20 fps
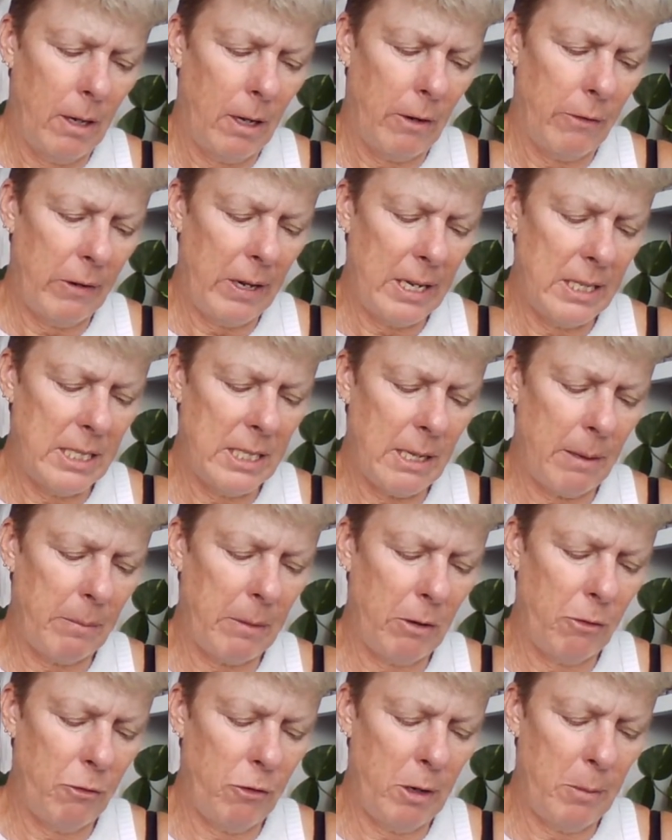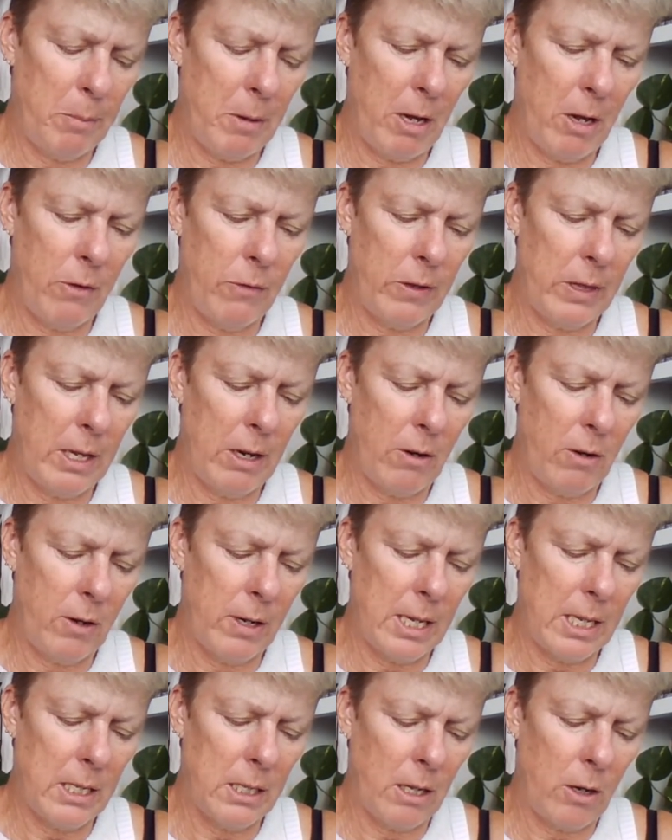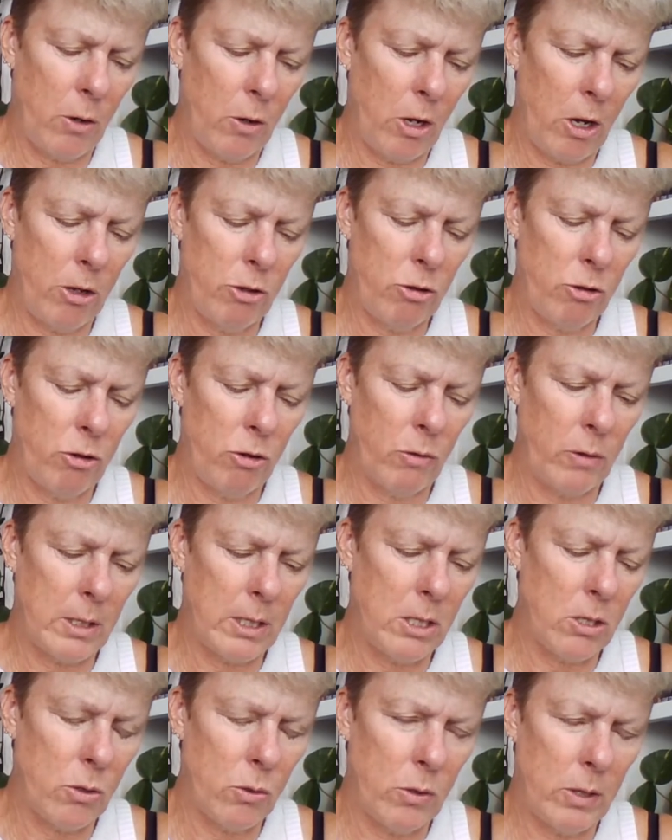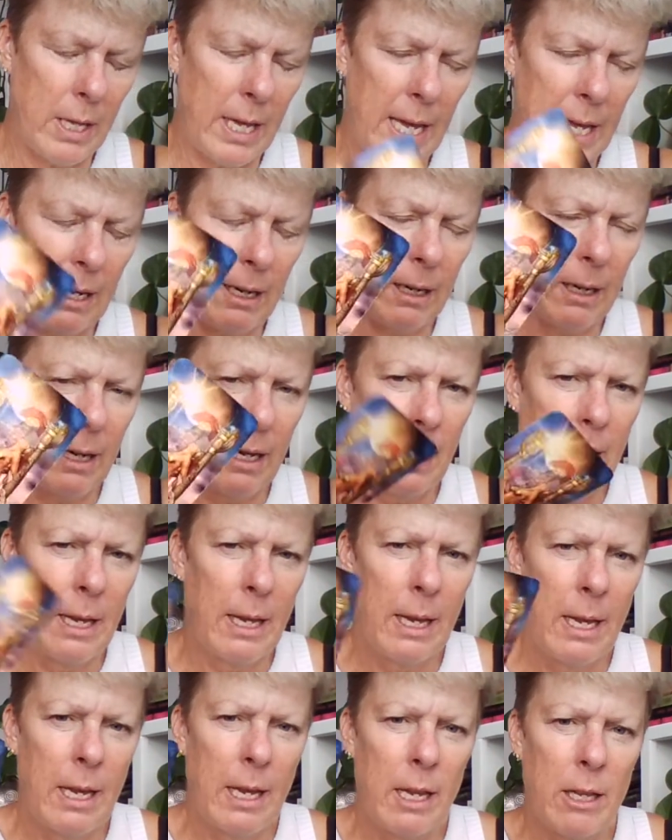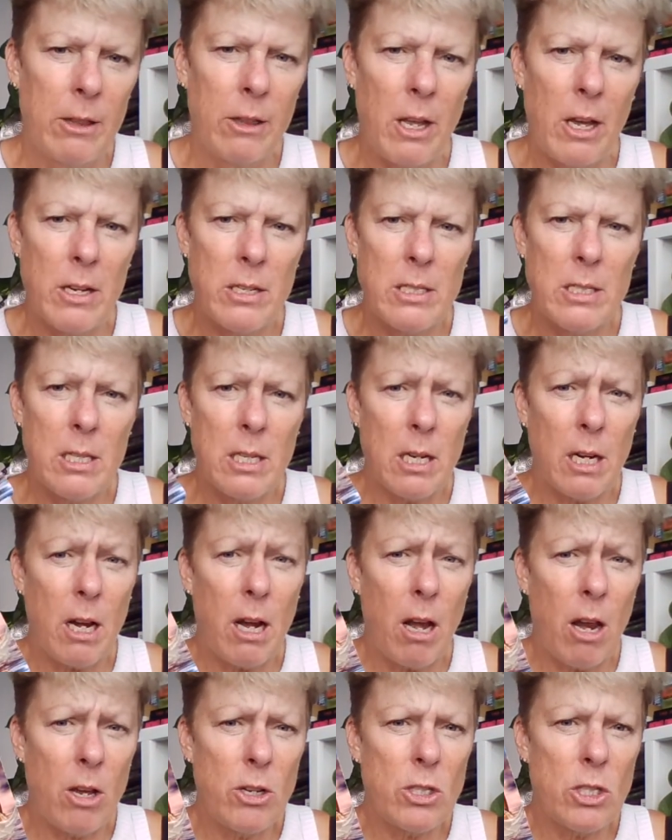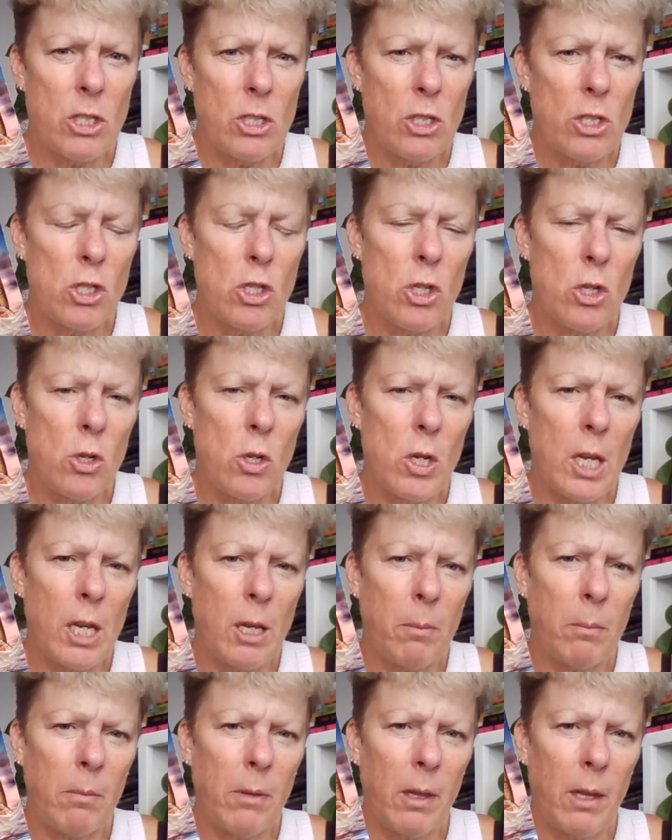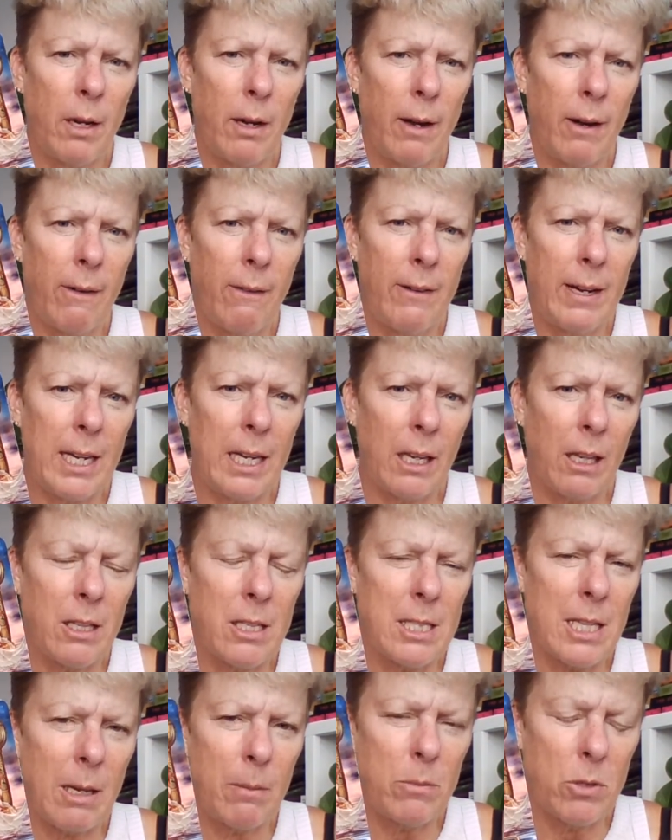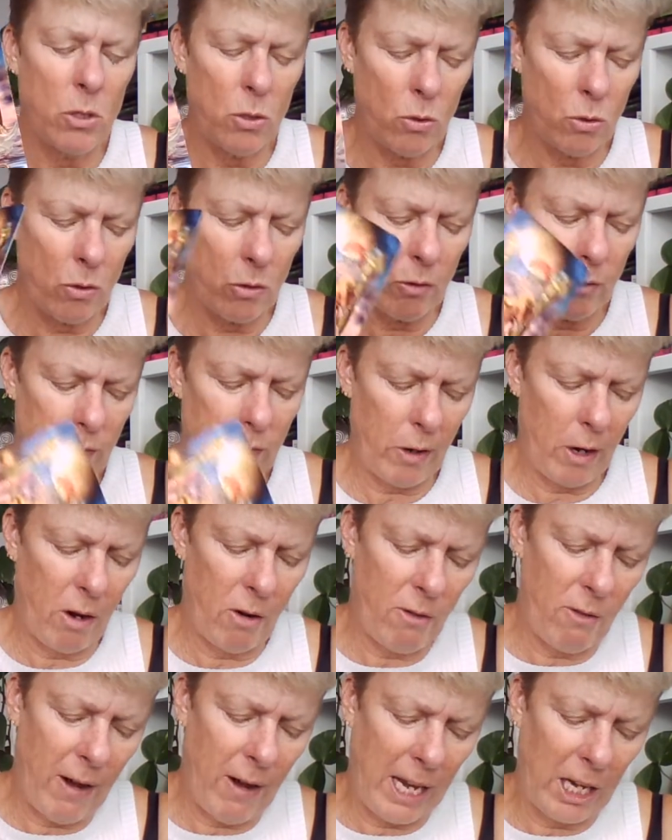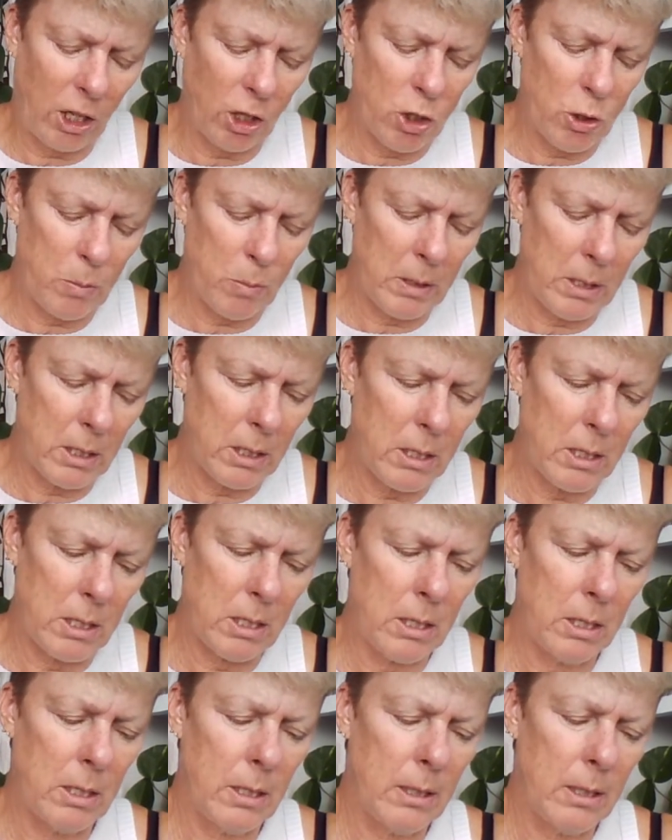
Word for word: I've had something flip over there. I'll get. I'll go through until that. Those that are closest to him that are in some sort of arrangement.